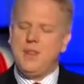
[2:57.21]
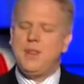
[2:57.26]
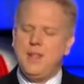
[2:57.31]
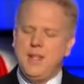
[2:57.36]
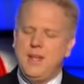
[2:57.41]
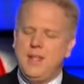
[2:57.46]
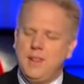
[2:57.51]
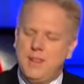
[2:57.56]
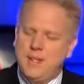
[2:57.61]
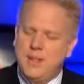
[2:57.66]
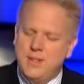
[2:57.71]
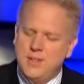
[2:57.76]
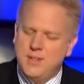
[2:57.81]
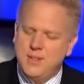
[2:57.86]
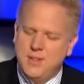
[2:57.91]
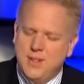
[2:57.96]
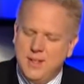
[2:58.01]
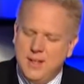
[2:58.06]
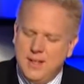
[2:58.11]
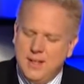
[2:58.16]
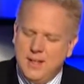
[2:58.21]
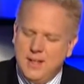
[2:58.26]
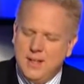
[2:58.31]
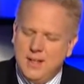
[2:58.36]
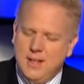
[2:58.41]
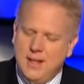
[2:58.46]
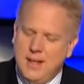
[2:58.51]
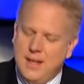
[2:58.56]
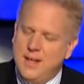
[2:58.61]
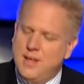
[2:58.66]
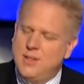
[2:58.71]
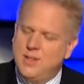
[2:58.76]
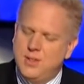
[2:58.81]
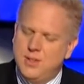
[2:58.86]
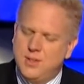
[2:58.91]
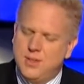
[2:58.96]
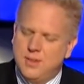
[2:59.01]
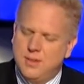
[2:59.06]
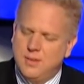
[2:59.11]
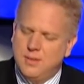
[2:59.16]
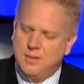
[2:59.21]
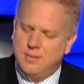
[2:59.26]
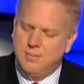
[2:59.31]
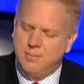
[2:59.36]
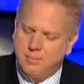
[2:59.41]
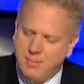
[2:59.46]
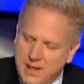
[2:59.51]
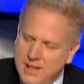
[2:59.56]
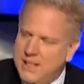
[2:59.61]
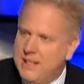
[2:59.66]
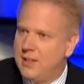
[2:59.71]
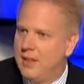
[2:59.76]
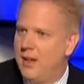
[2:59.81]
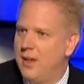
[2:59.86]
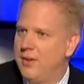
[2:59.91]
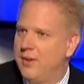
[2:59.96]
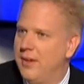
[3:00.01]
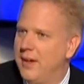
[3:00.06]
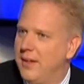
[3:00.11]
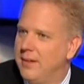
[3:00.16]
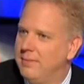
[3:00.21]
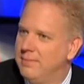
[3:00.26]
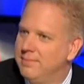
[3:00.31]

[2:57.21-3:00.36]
think this is money laundering.